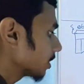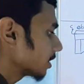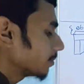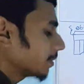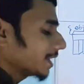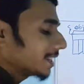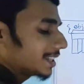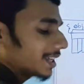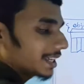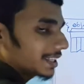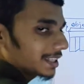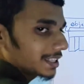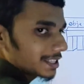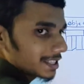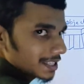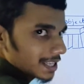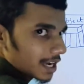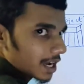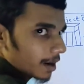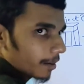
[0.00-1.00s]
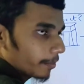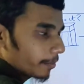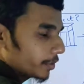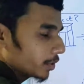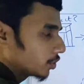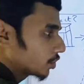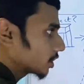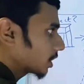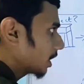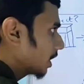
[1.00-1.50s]
you may think this is a
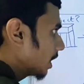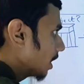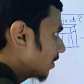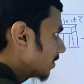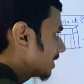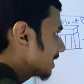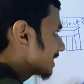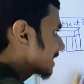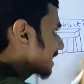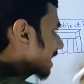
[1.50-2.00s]
computer which